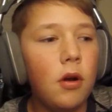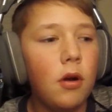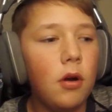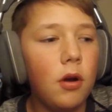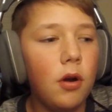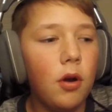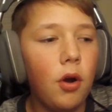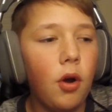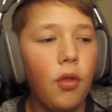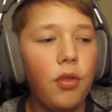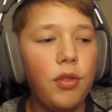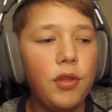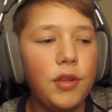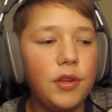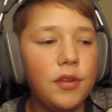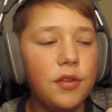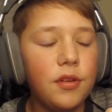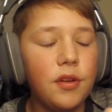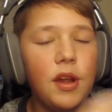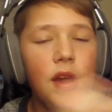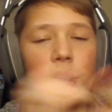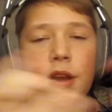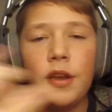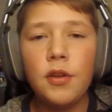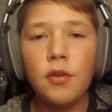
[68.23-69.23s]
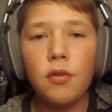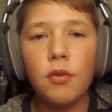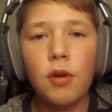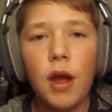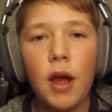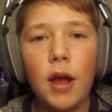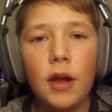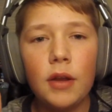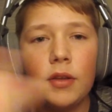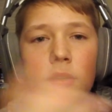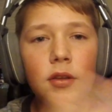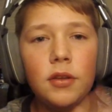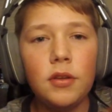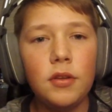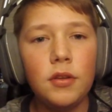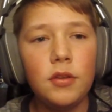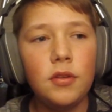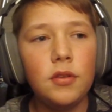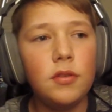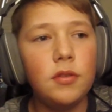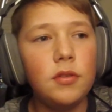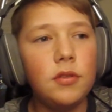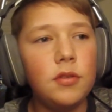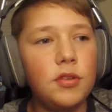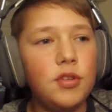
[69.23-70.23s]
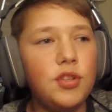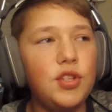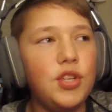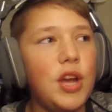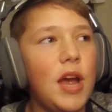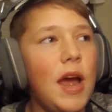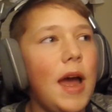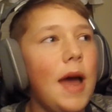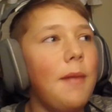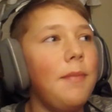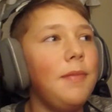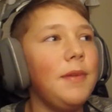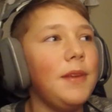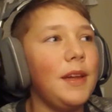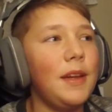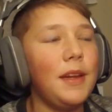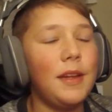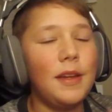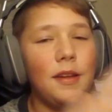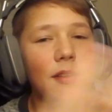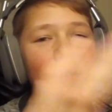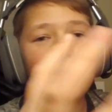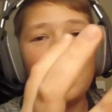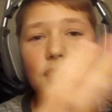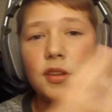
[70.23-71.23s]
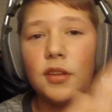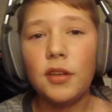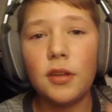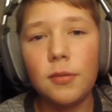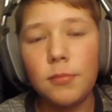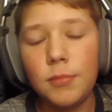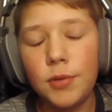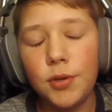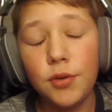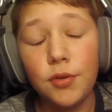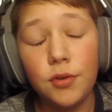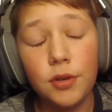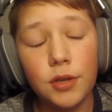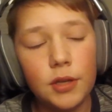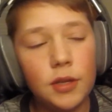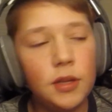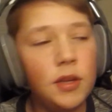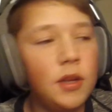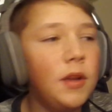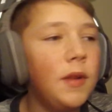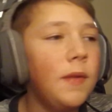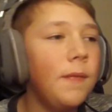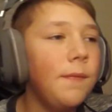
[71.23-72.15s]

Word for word: Or uh, all these are indirect jabs, I guess, at the community.